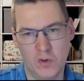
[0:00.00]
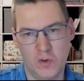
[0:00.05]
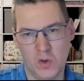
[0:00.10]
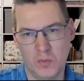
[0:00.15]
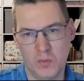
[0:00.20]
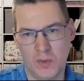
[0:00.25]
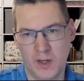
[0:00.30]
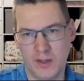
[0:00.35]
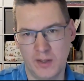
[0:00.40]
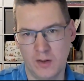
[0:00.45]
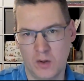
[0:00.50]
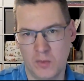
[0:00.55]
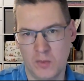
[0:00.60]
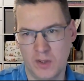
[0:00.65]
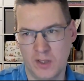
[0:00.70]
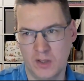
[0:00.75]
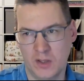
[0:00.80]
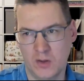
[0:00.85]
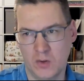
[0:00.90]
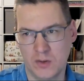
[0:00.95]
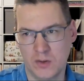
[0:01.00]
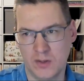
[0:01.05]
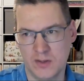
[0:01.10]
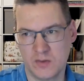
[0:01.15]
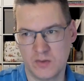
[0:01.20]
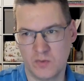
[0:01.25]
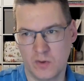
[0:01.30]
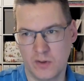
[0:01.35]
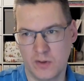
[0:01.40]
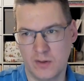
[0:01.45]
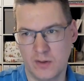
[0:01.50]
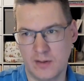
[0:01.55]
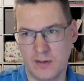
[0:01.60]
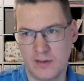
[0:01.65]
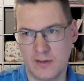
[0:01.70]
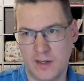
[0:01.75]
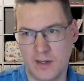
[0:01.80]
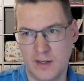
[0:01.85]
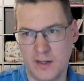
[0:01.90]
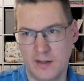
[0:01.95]
you might already notice one
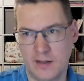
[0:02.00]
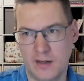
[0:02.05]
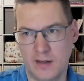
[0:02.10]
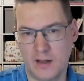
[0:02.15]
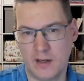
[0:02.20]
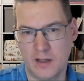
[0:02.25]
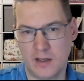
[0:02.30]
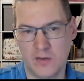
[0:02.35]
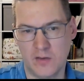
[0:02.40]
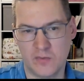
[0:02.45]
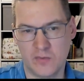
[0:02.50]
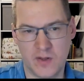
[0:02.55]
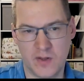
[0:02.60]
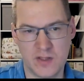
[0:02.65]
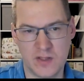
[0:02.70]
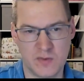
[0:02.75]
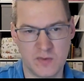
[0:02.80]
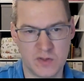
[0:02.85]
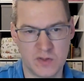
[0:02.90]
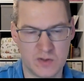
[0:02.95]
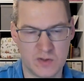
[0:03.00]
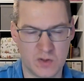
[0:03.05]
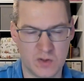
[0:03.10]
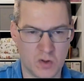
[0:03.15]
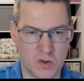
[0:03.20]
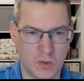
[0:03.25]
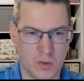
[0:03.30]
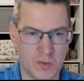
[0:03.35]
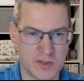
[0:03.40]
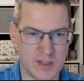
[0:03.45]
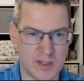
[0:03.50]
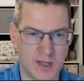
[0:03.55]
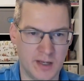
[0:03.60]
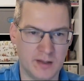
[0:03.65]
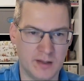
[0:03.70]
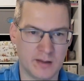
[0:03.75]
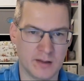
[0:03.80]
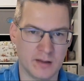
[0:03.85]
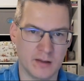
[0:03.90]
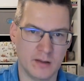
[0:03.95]
tiny little difference, which is the commerce
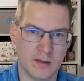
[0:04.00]
icon.